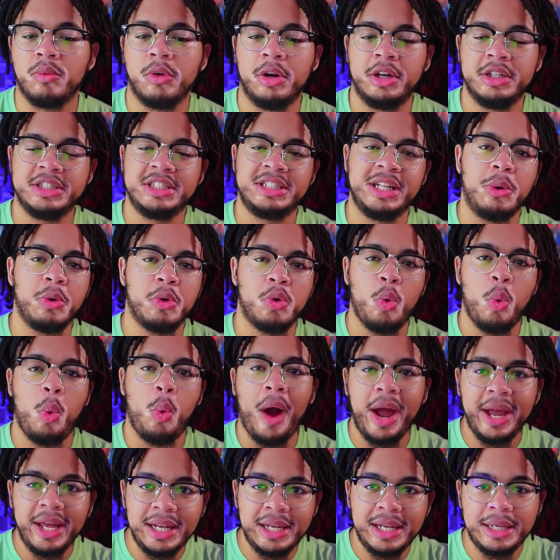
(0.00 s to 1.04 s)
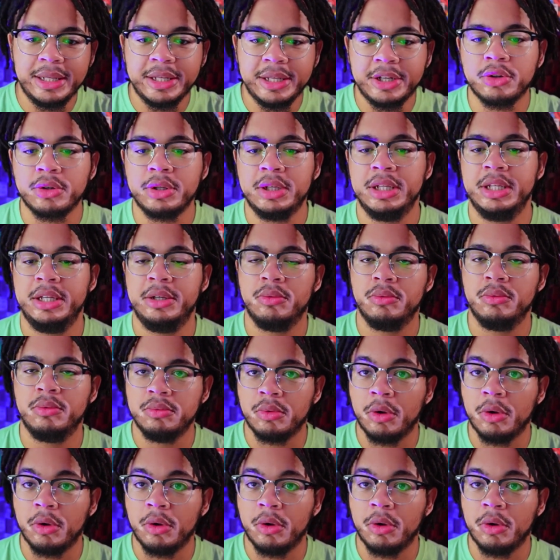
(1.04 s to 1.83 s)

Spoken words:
runs that will quite literally